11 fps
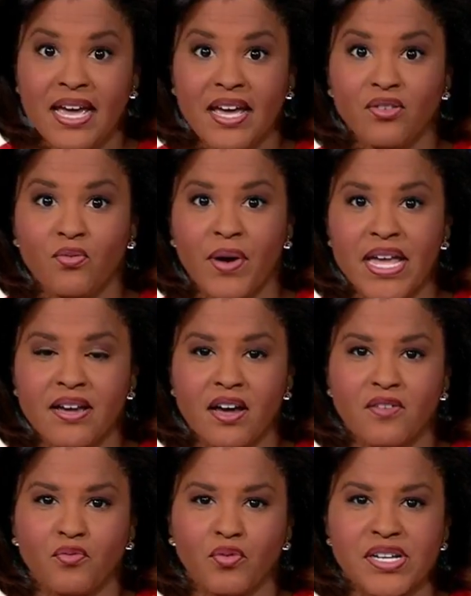In the wake
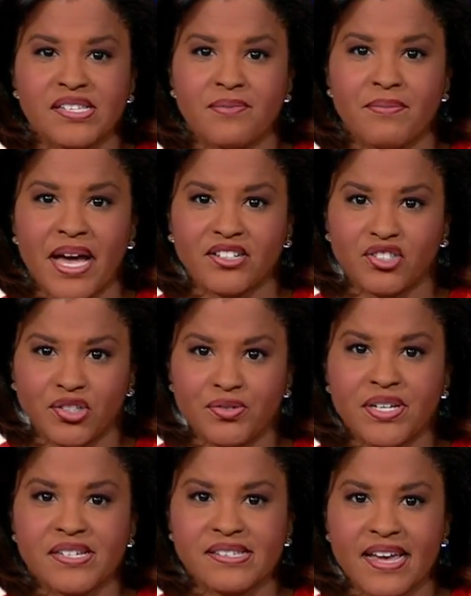of recent mass
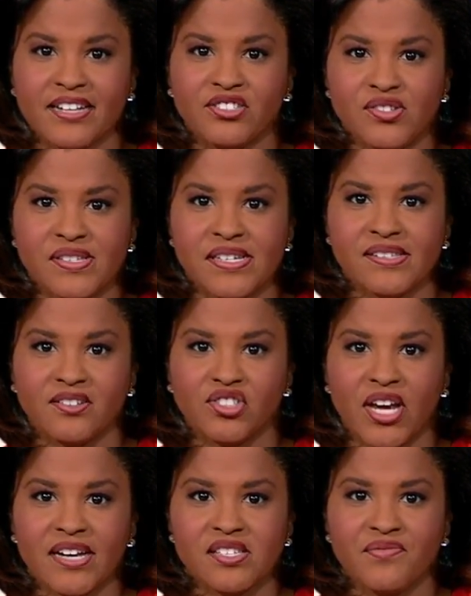shootings, agencies in
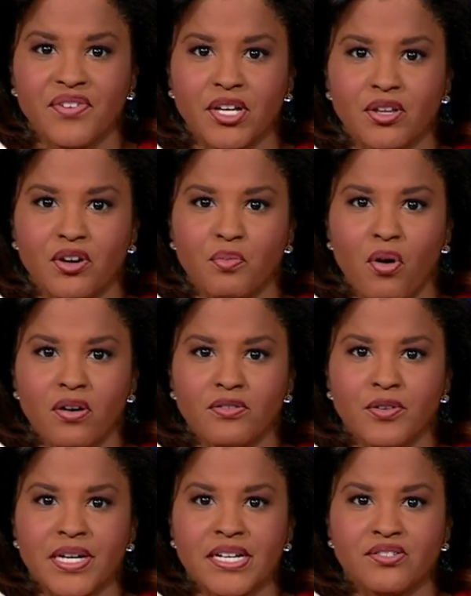Jacksonville are
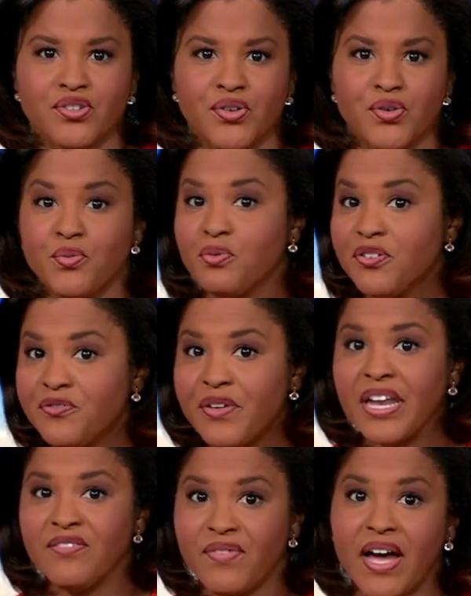partnering to
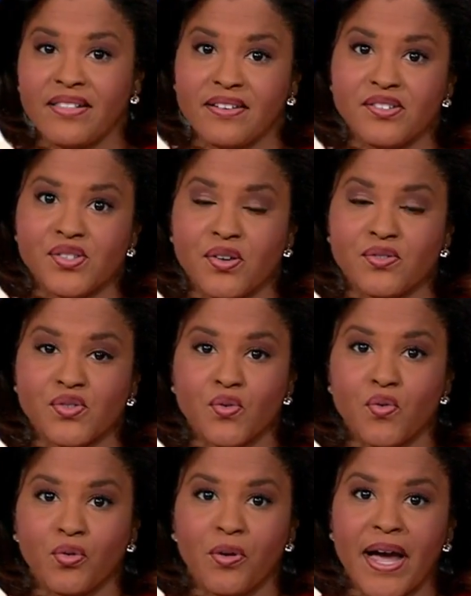prevent violence on
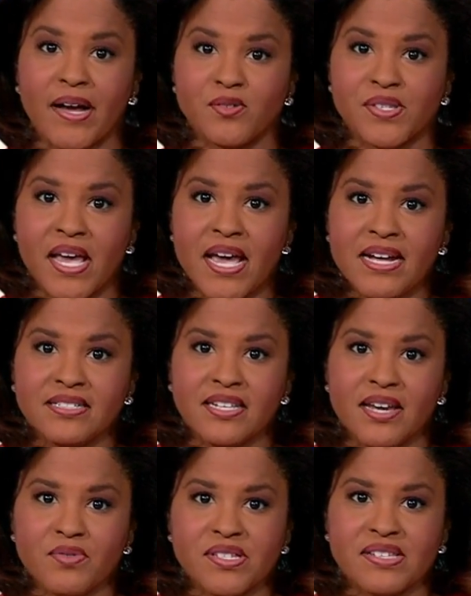school grounds.
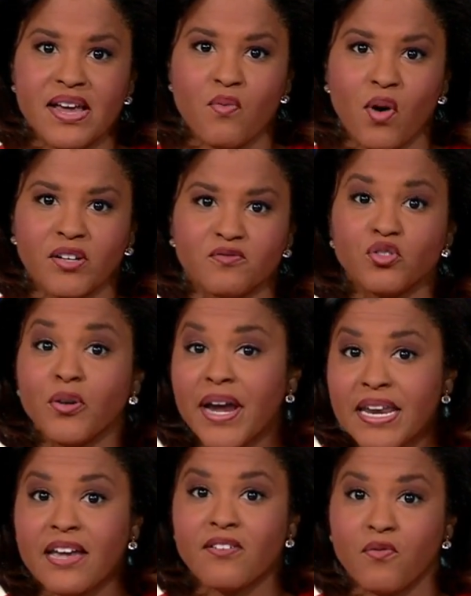Today was day one of
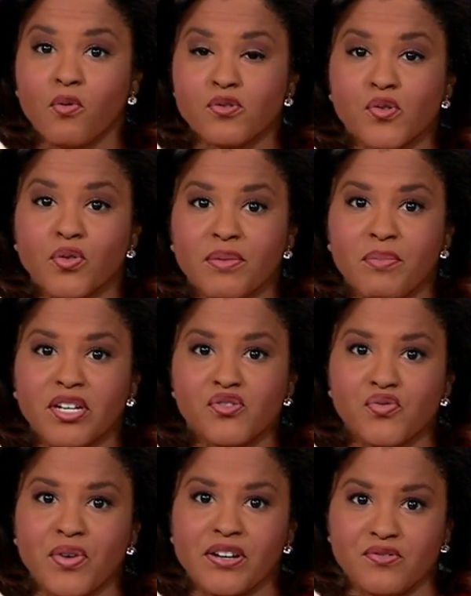training for school
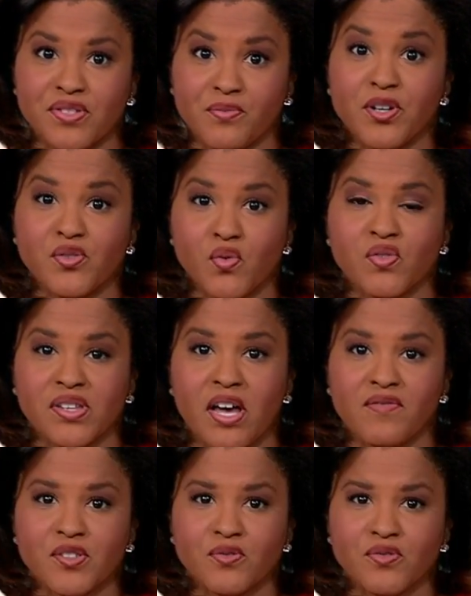administrators and resource
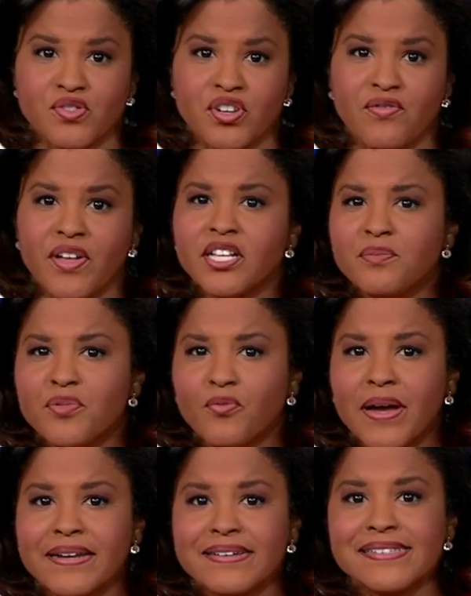officers to develop
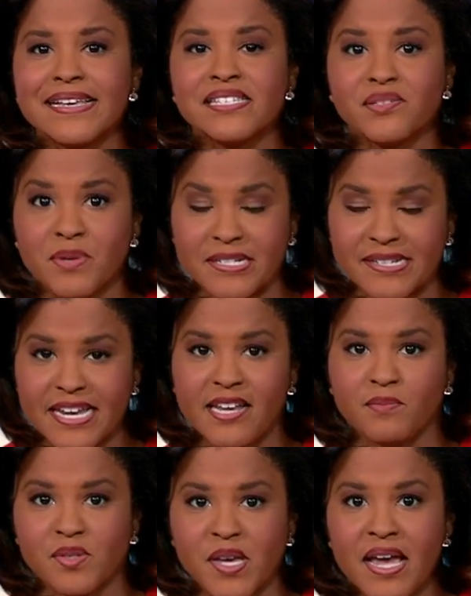threat assessment teams.